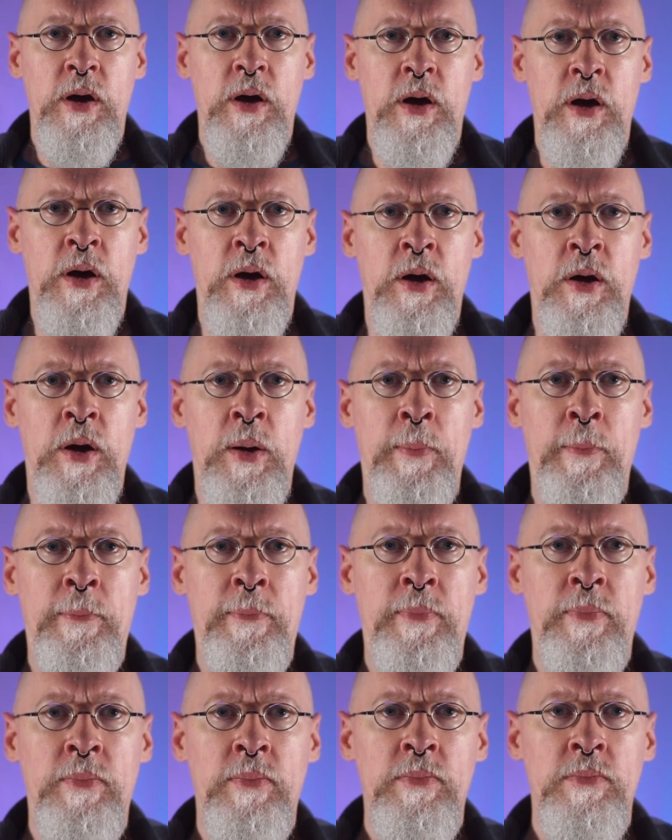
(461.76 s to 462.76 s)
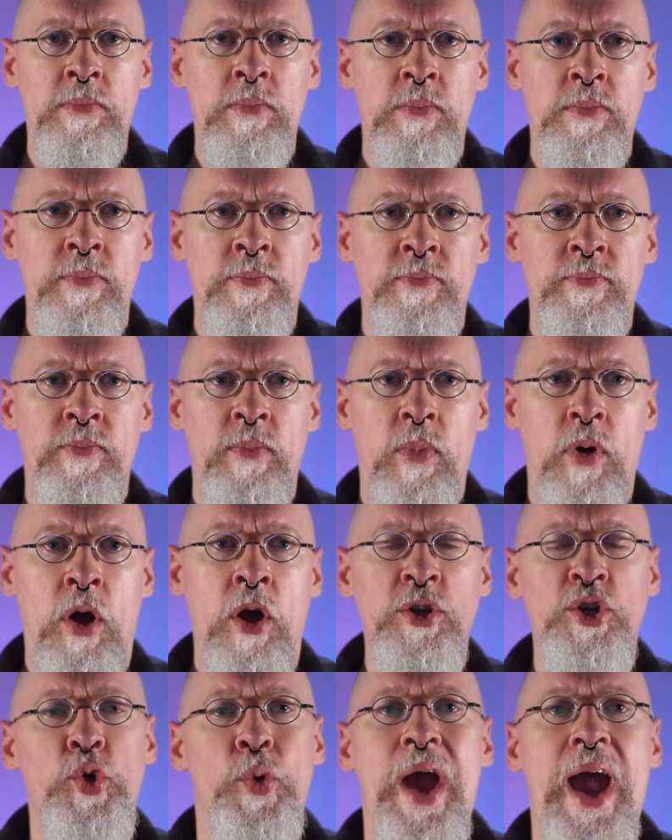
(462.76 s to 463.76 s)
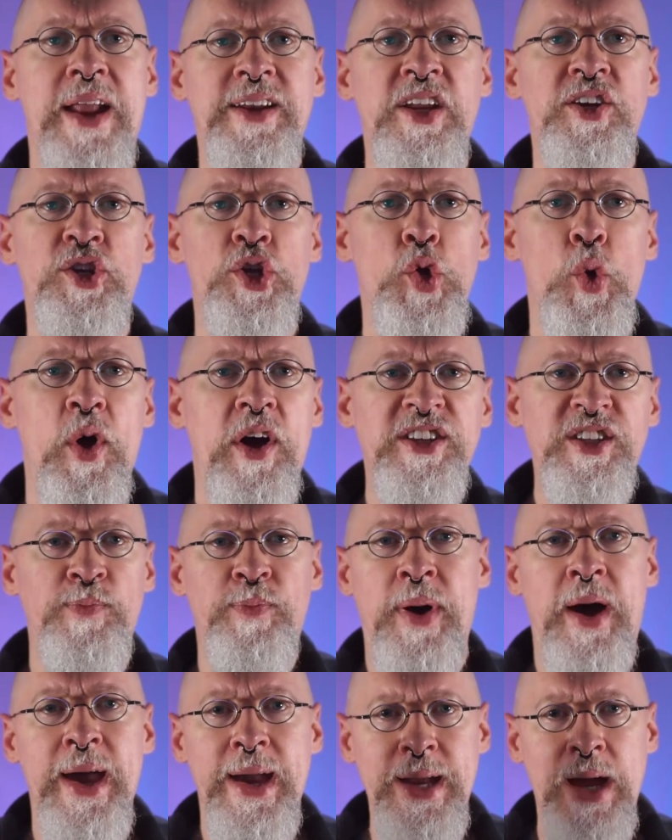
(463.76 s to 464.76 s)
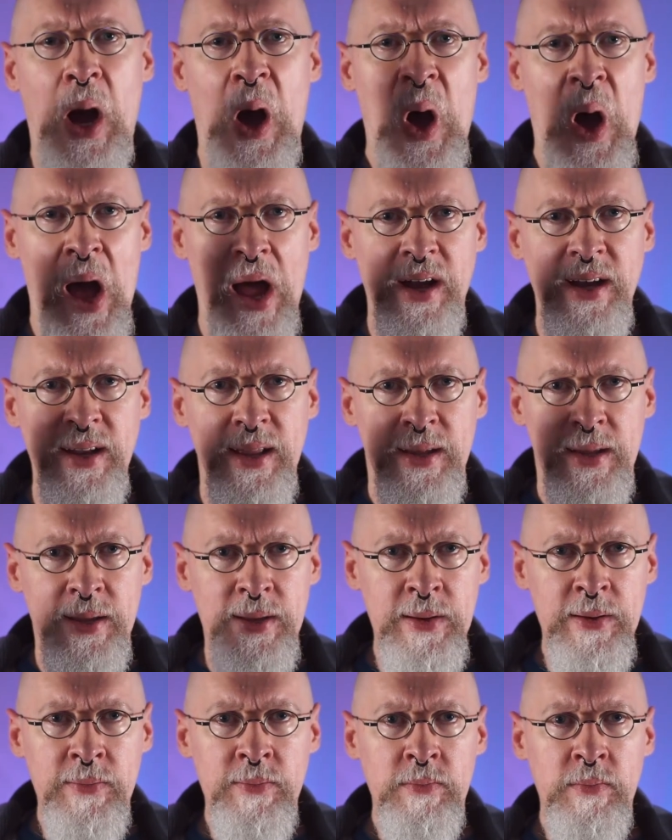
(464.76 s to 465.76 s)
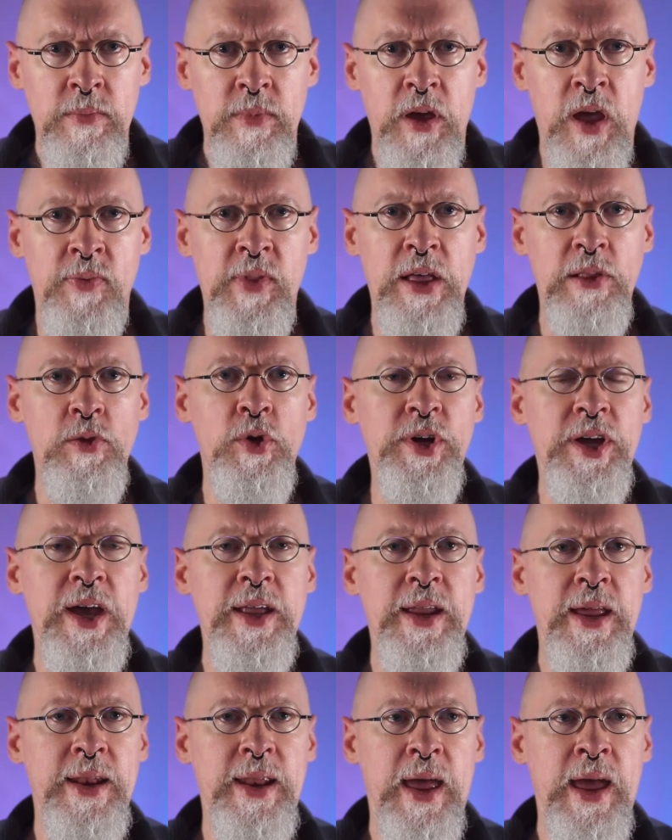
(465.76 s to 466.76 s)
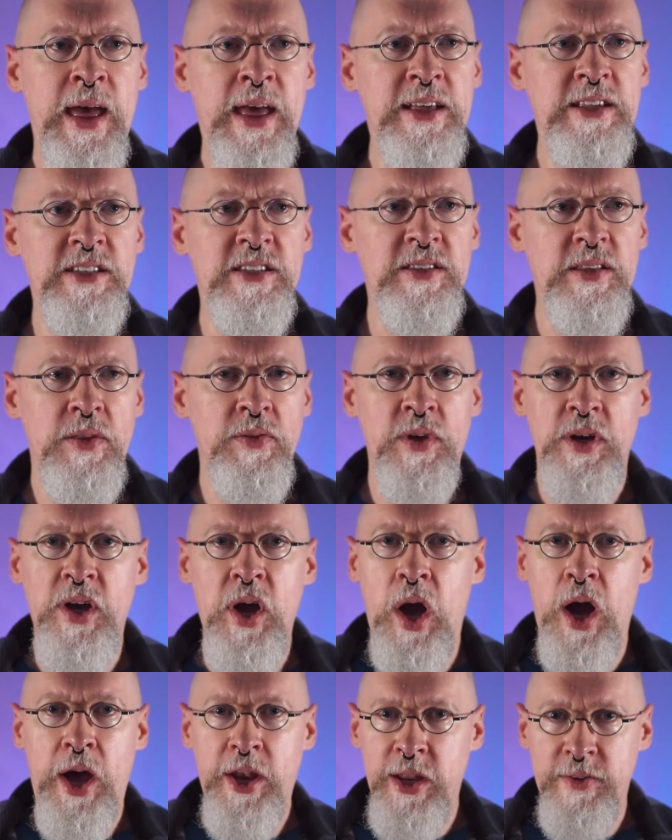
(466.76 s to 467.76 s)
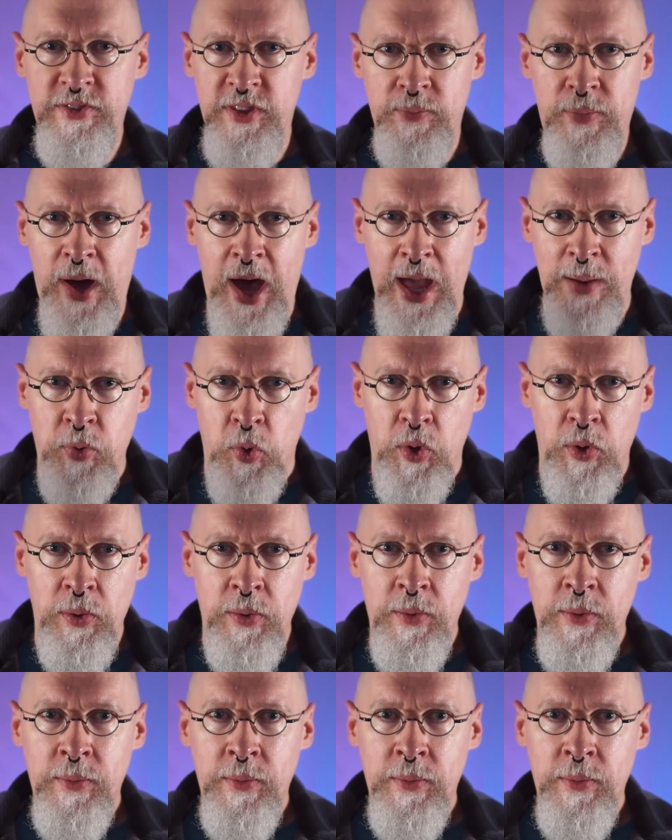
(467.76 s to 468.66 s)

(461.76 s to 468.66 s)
um, are granted to us by God. And they look at it as the God of the Bible.